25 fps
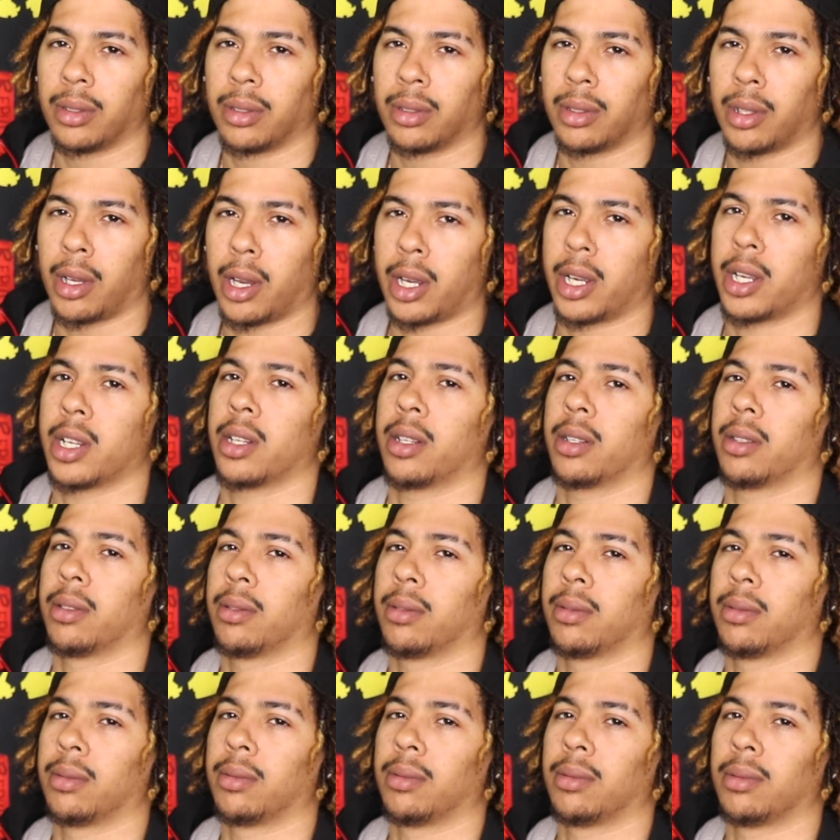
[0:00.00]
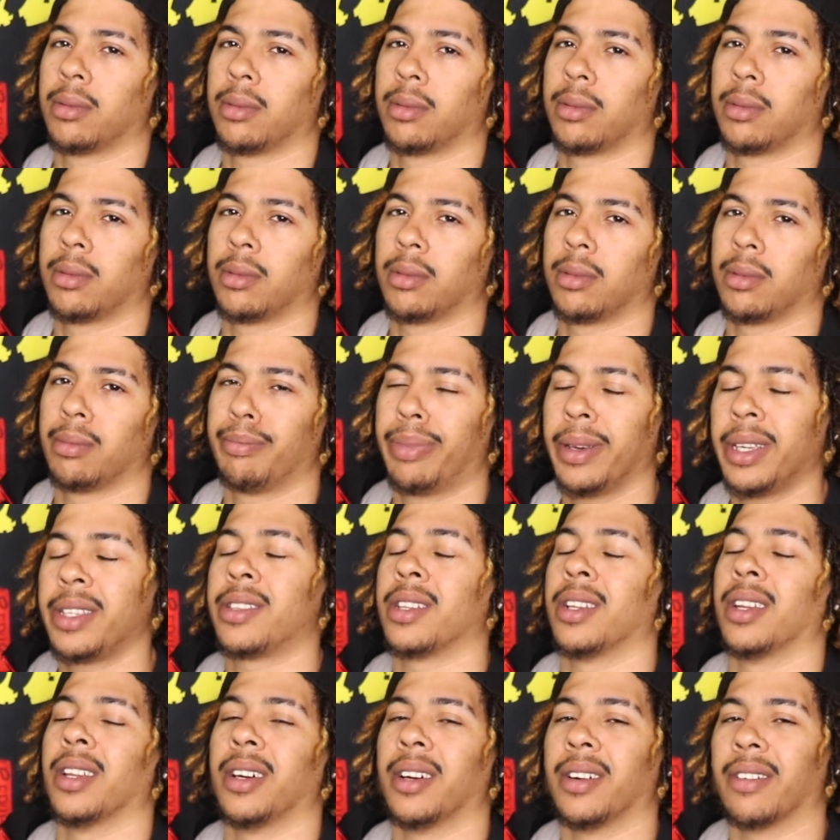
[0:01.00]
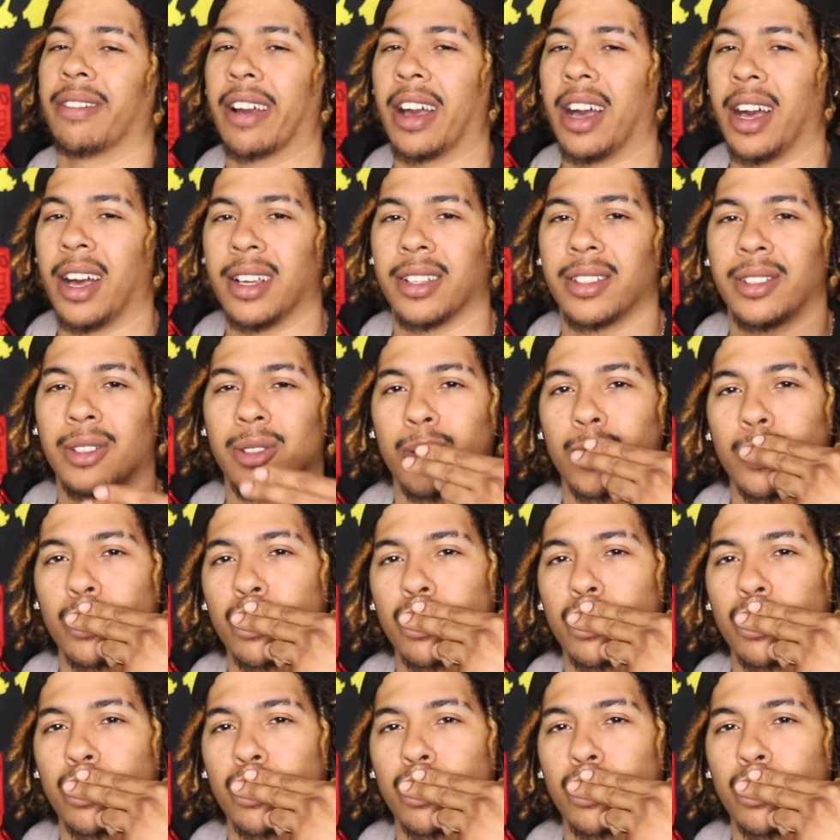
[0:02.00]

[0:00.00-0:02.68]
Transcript: Alright? Peace and love, guys.